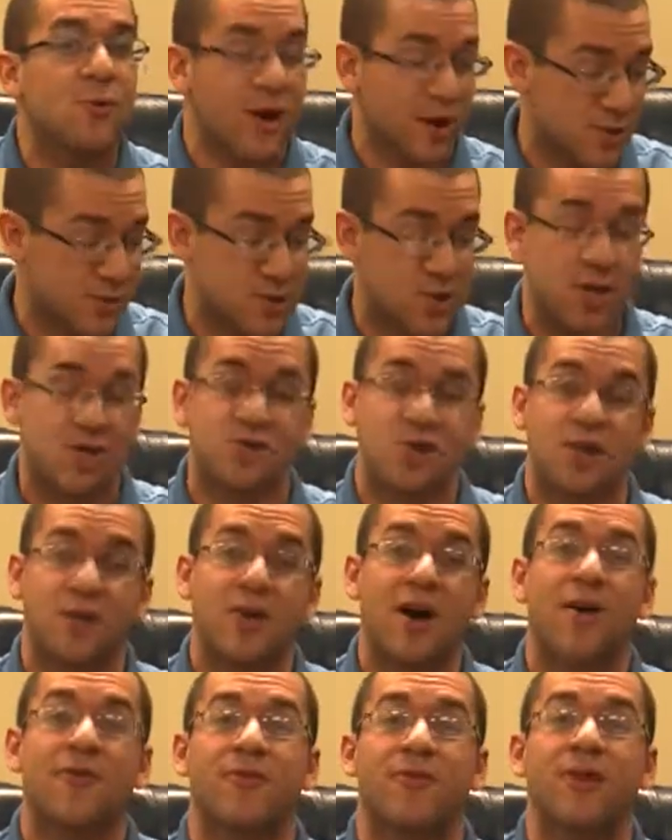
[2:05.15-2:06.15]
Well, it's because they're
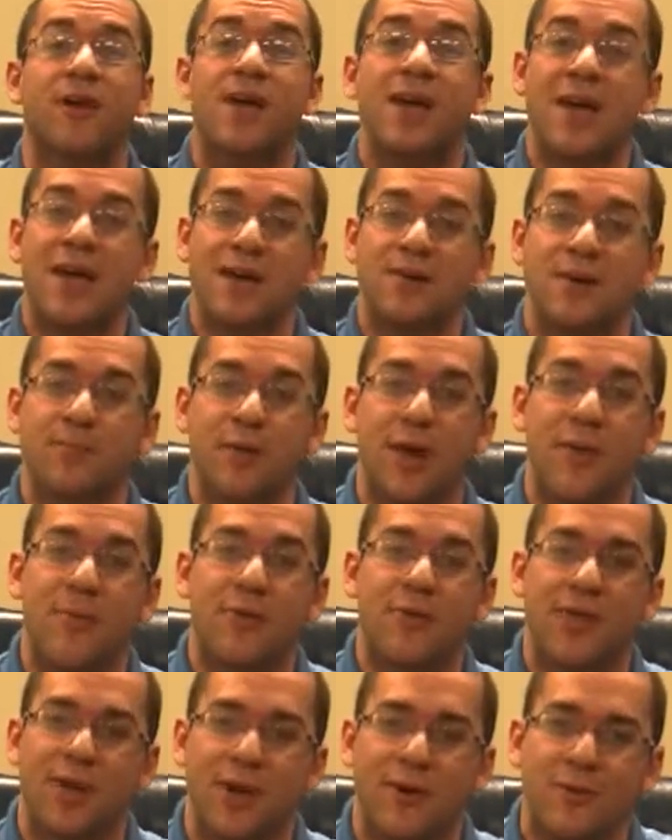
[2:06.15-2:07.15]
covered in the
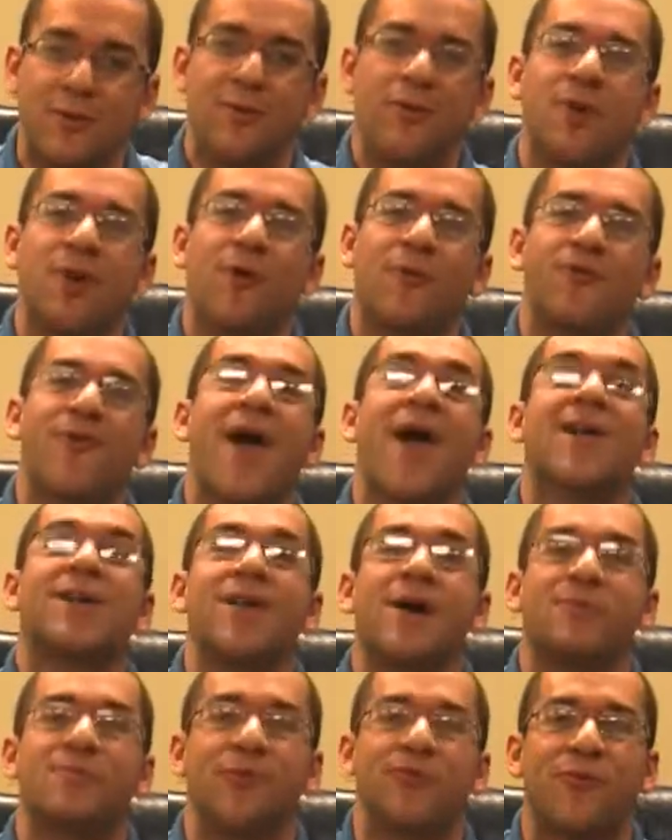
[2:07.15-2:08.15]
blubber. They,
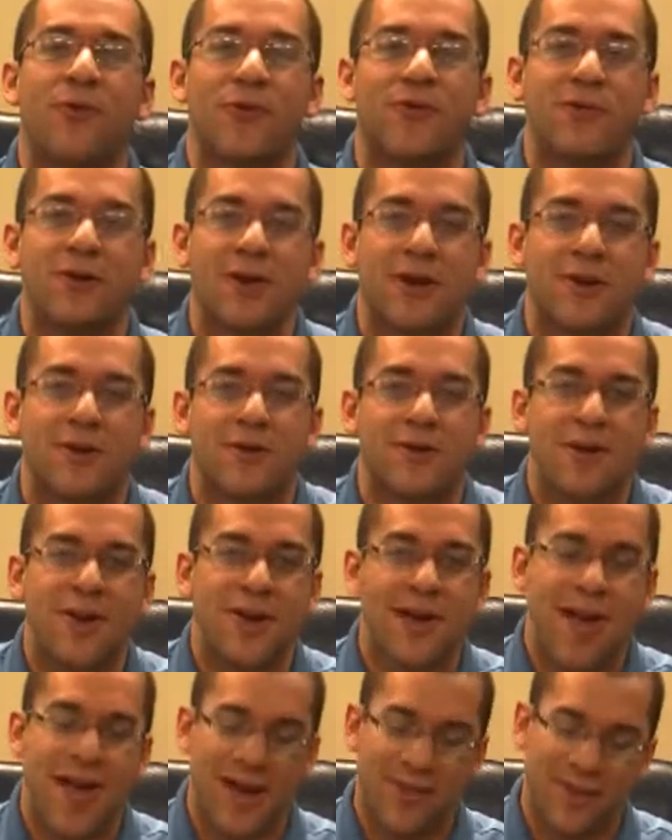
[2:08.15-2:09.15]
fatten up before the year,
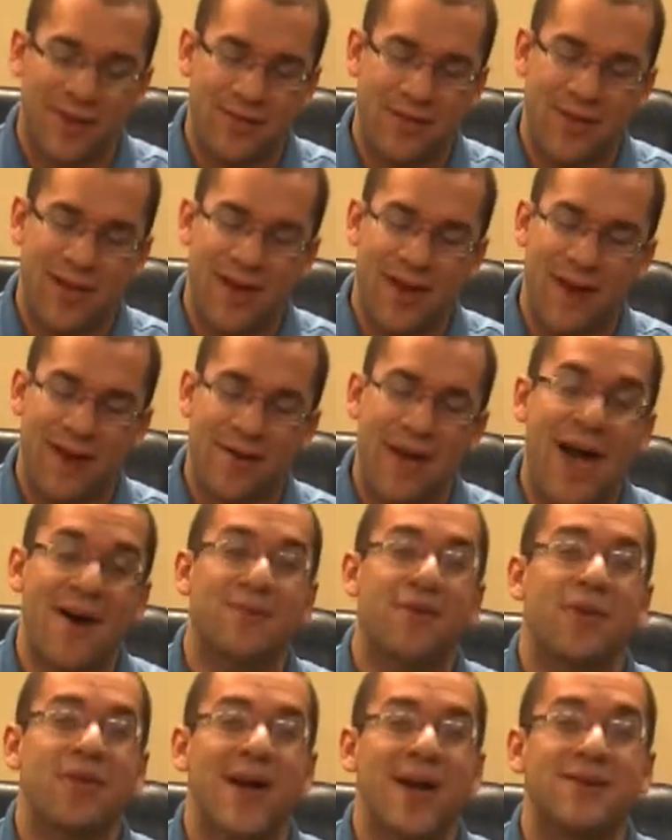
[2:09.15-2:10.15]
and then they
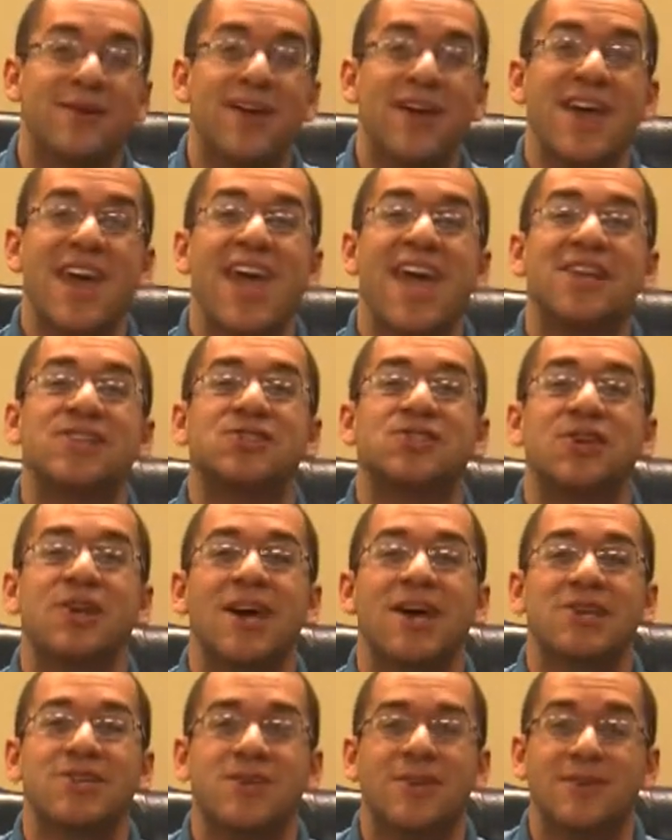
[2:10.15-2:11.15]
have all that
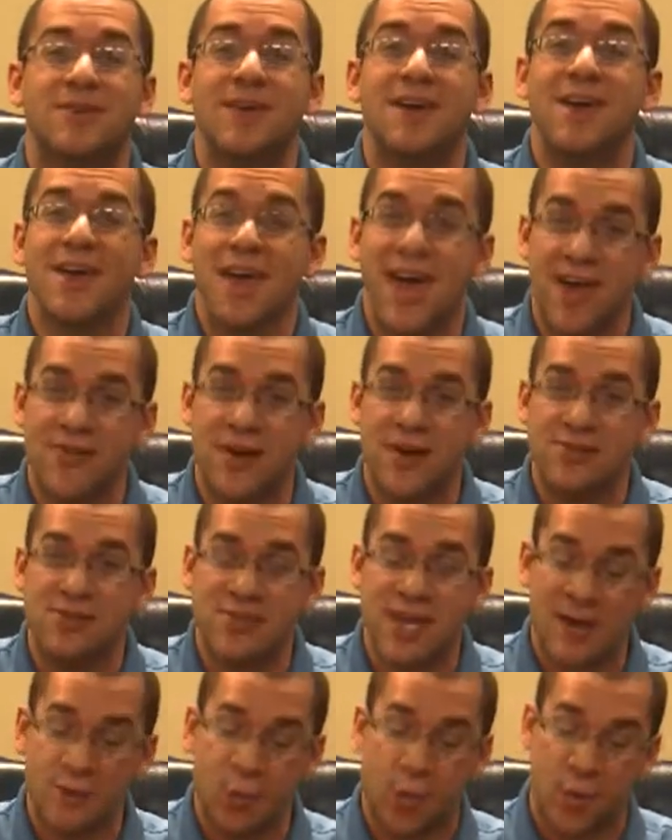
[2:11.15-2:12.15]
insulation, and they
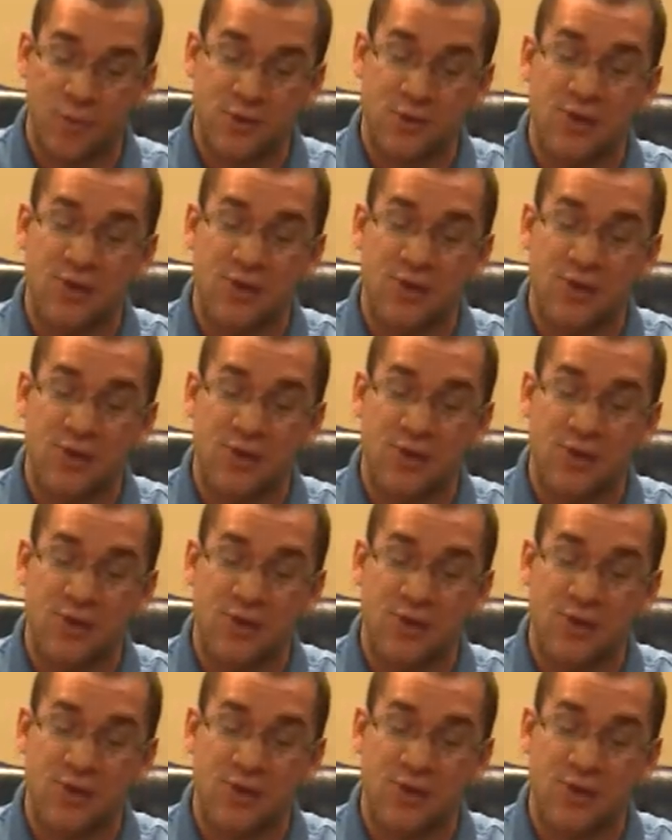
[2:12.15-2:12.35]
stay warm.